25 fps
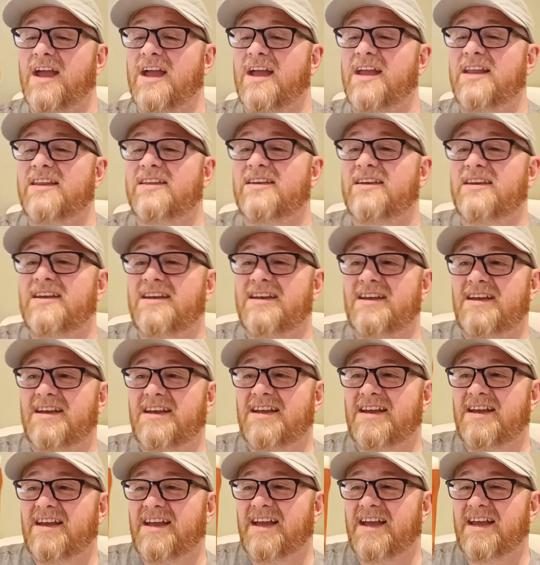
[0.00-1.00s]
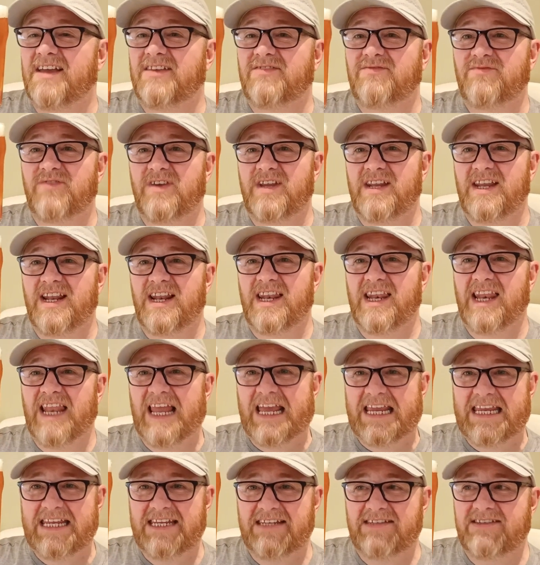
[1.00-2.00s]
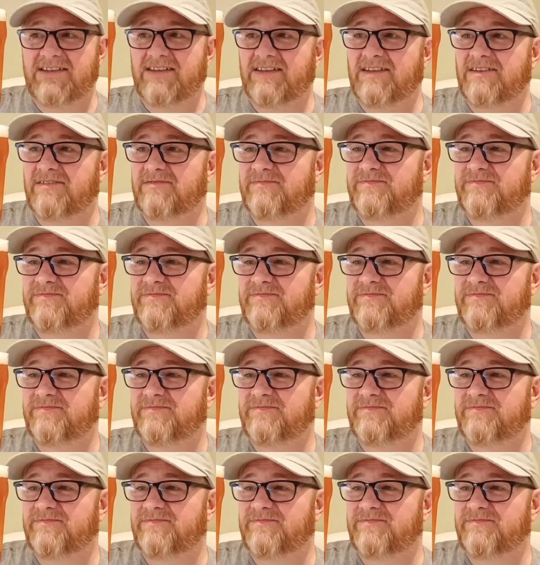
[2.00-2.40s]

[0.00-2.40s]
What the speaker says: head. It's very light